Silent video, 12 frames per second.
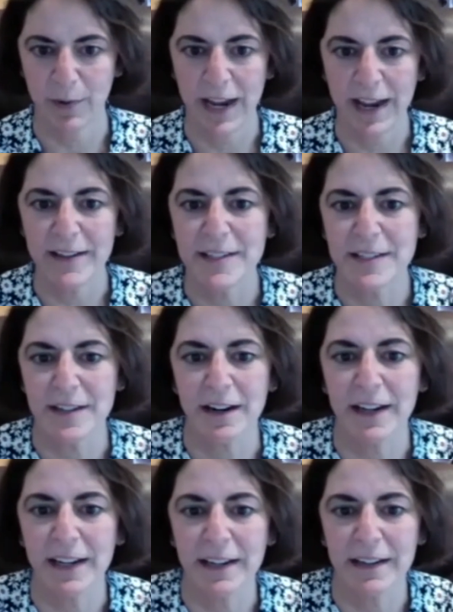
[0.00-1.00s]
When I
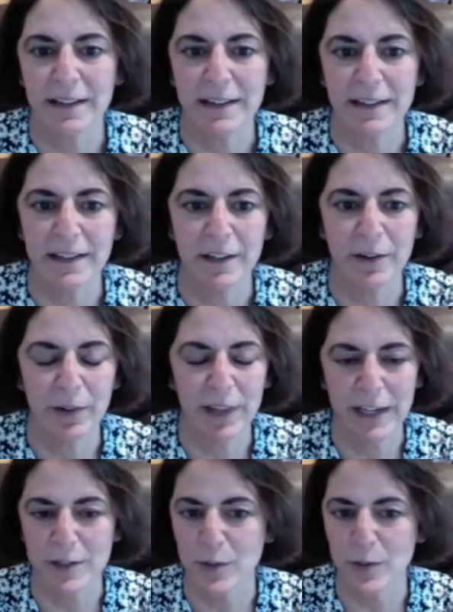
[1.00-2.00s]
started,
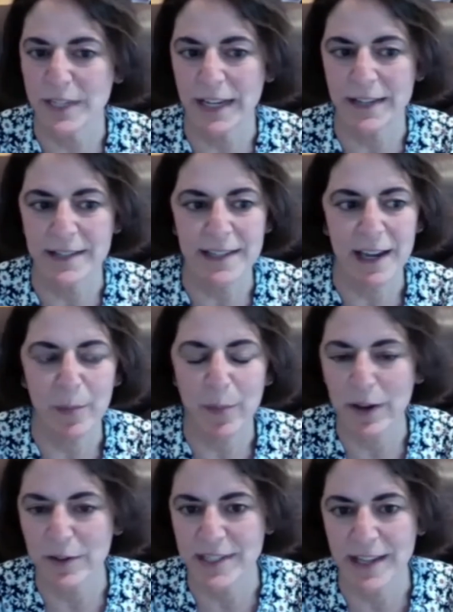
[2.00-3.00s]
like Suzanne said
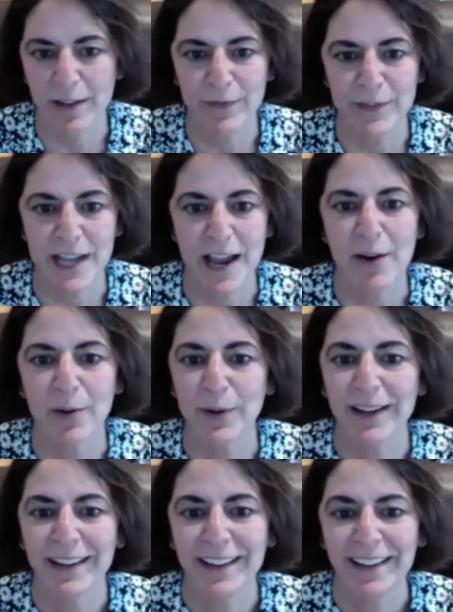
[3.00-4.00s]
about self-doubt,
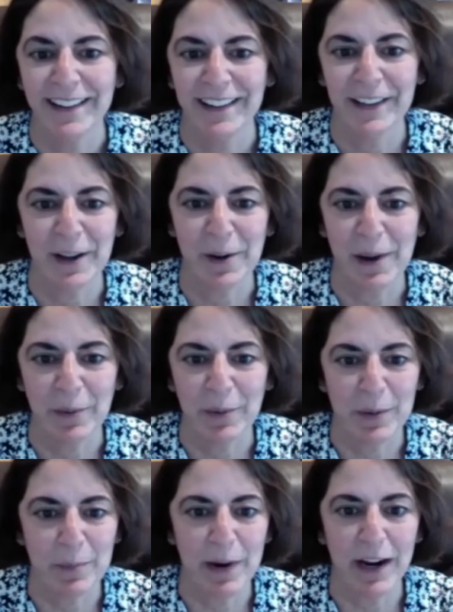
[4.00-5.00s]
I
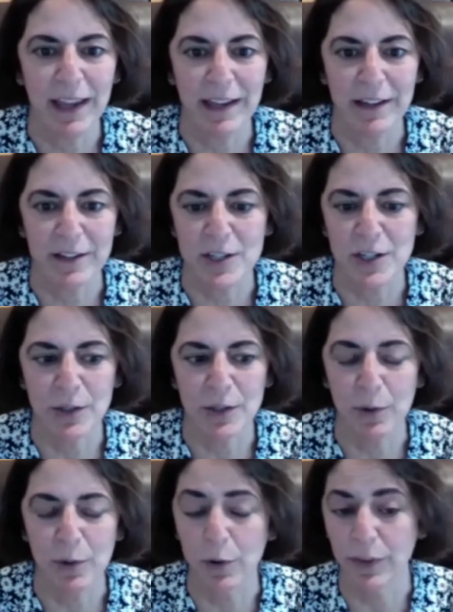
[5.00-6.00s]
would market
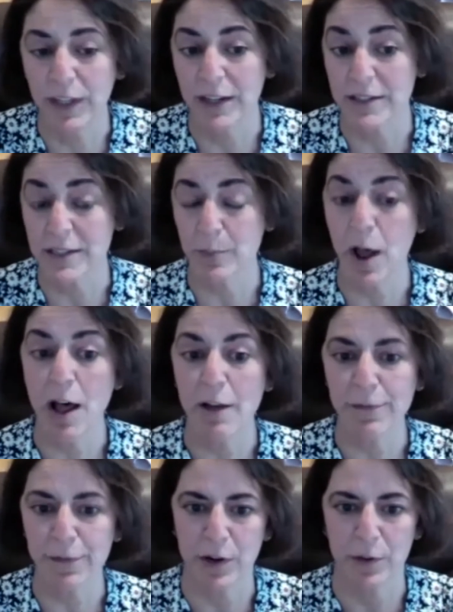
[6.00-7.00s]
to only a
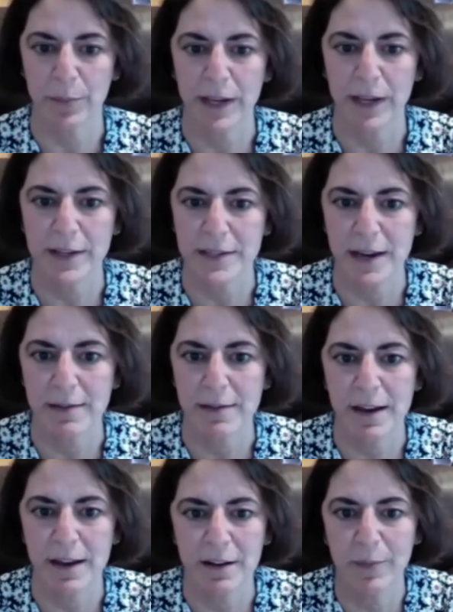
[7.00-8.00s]
small firm because I
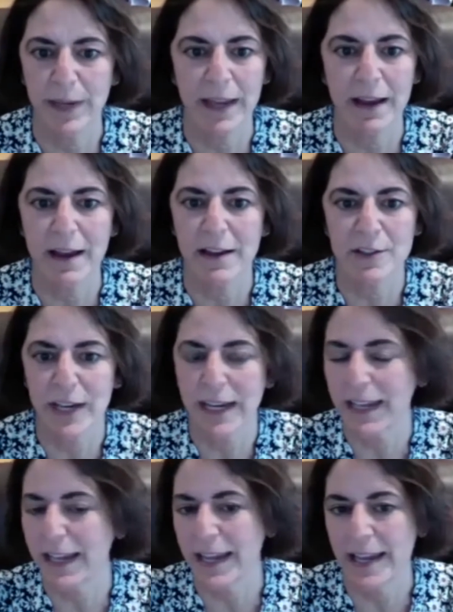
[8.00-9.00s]
thought, oh my gosh,
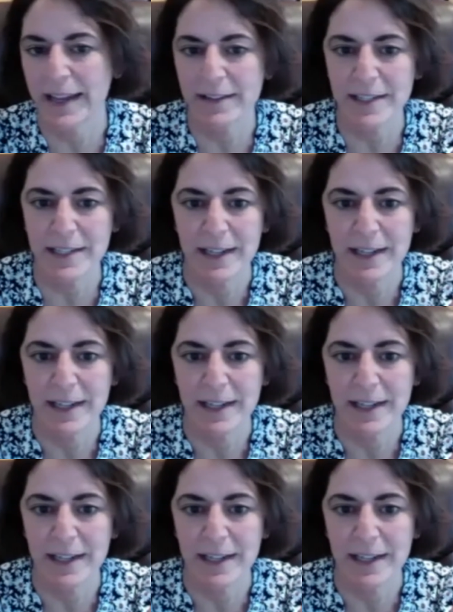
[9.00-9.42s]
I can't,